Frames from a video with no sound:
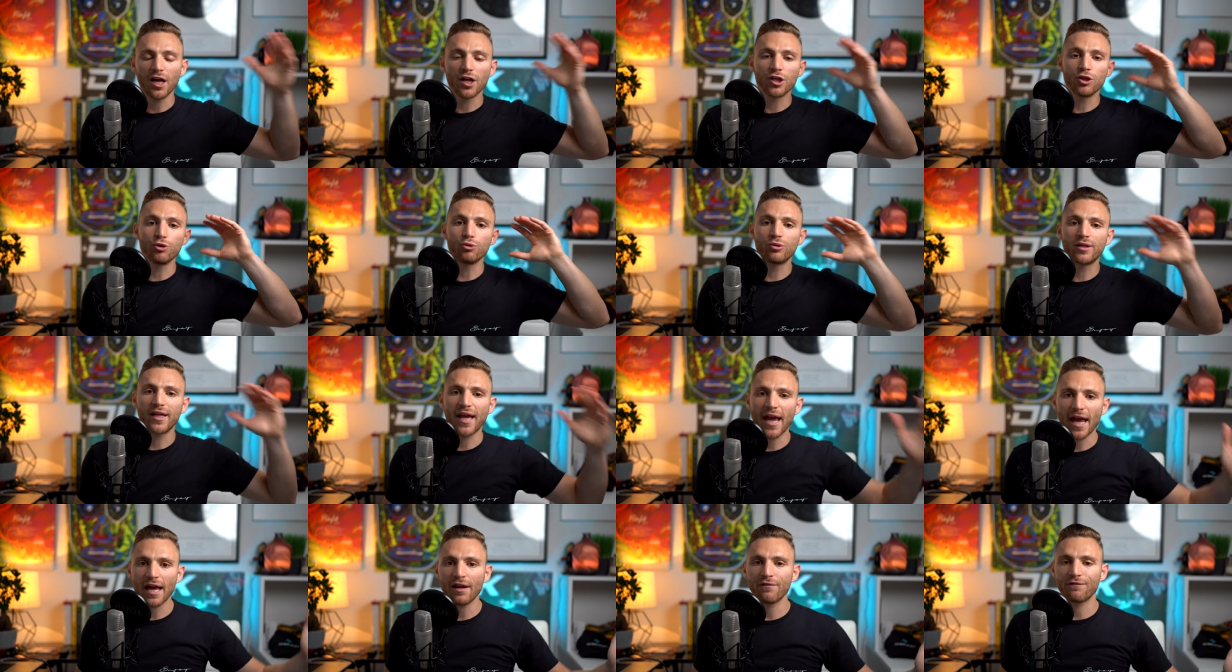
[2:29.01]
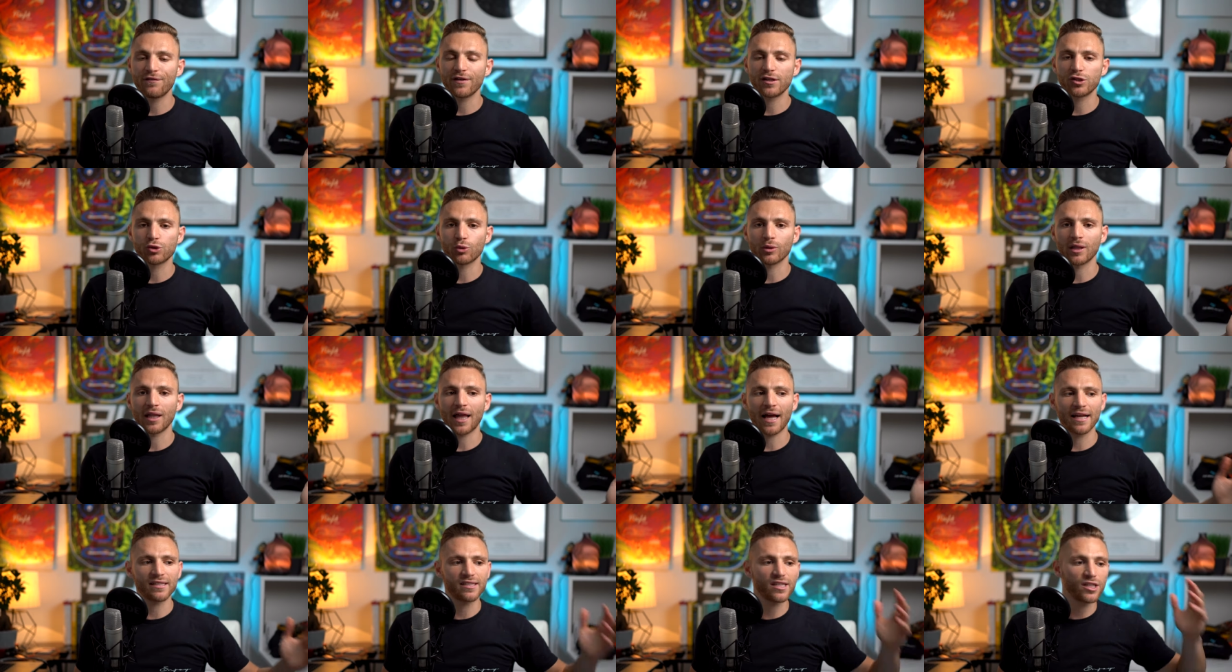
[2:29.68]
you can't
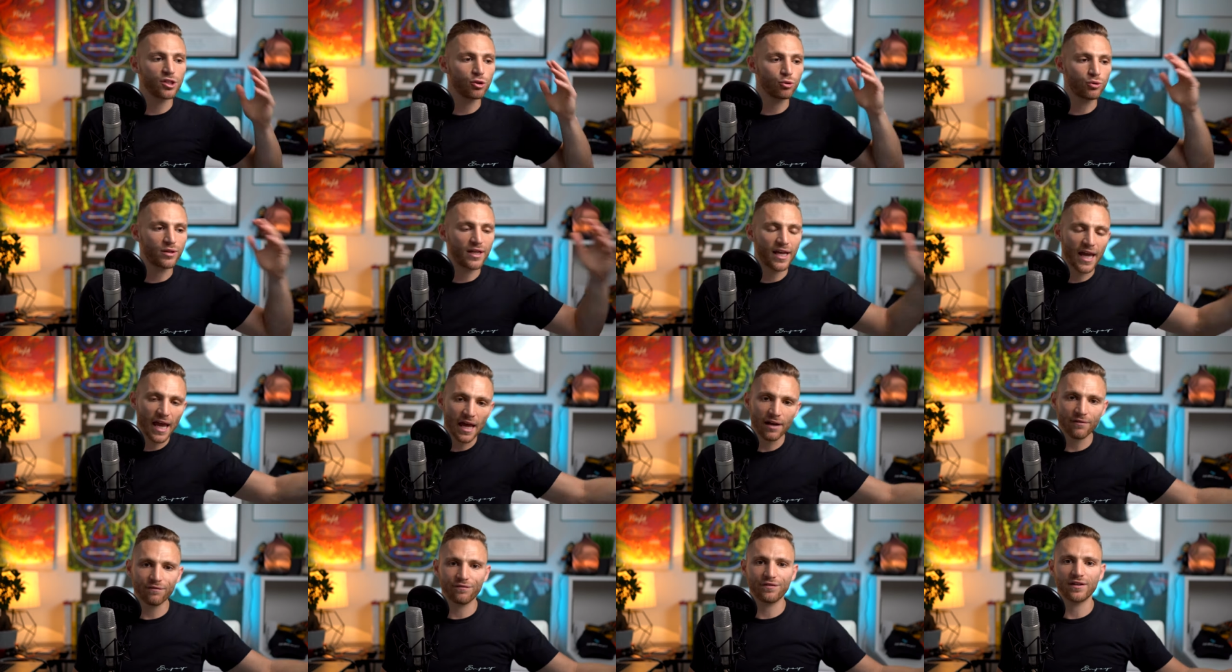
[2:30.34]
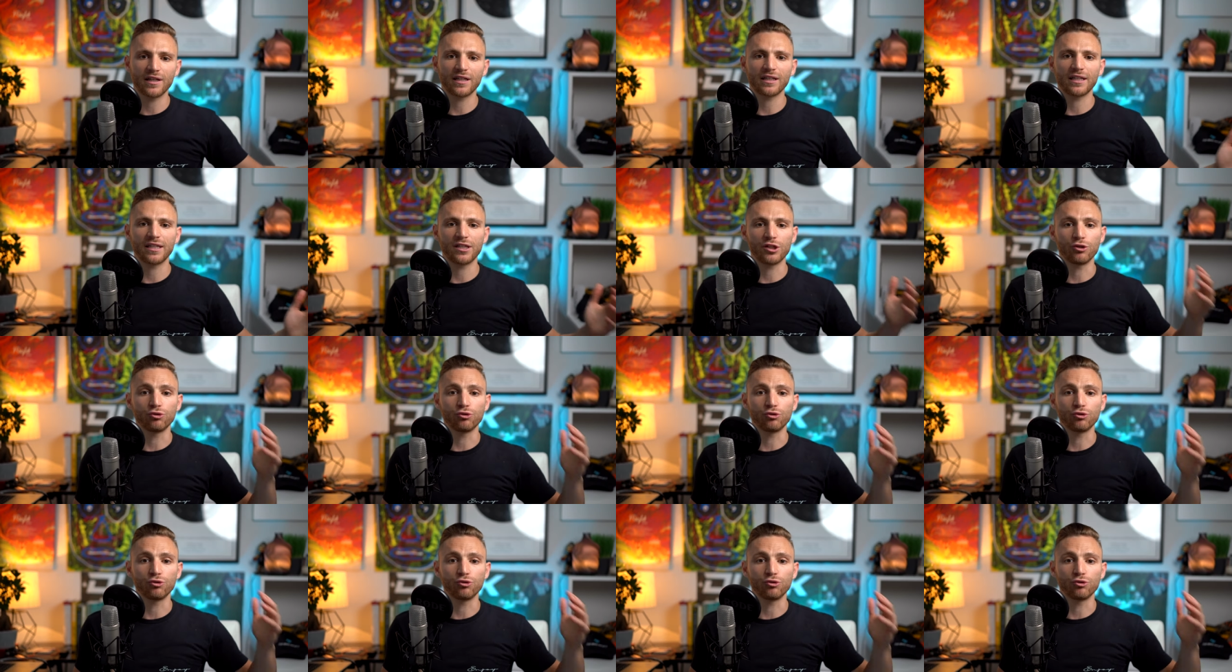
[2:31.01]
visualize it, you can't feel it,